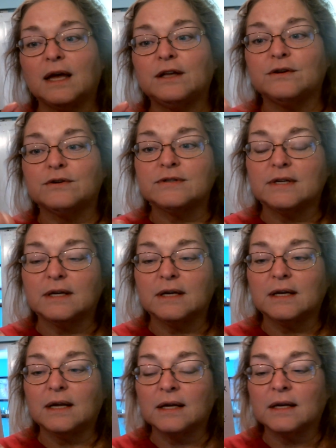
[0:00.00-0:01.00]
and you see
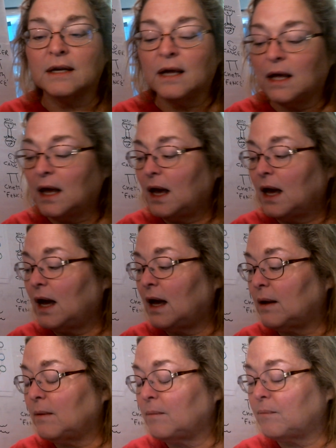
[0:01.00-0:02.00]
it in
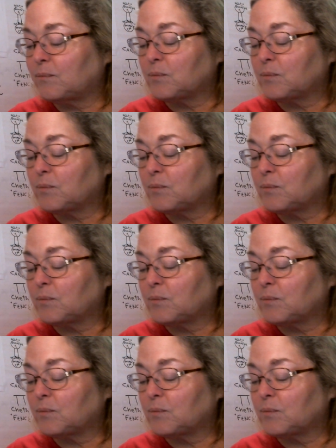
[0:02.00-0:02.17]
the